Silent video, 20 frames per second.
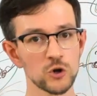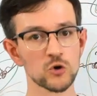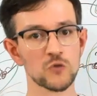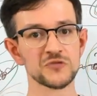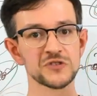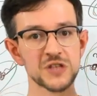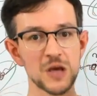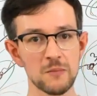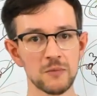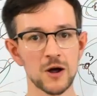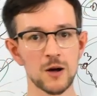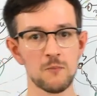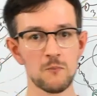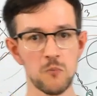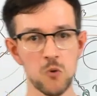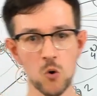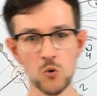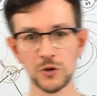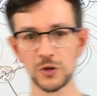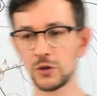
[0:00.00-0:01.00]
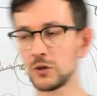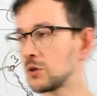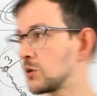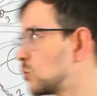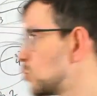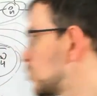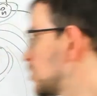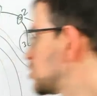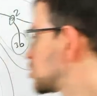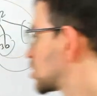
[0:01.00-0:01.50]
of some
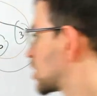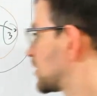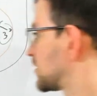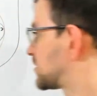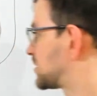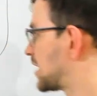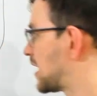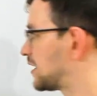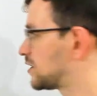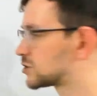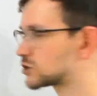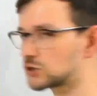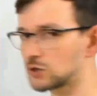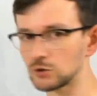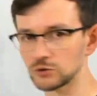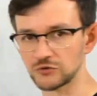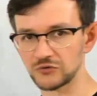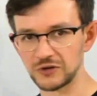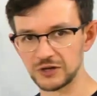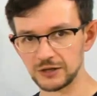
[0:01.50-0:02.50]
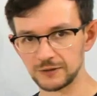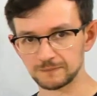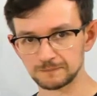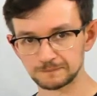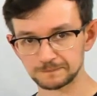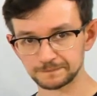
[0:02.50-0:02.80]
component which contains node V.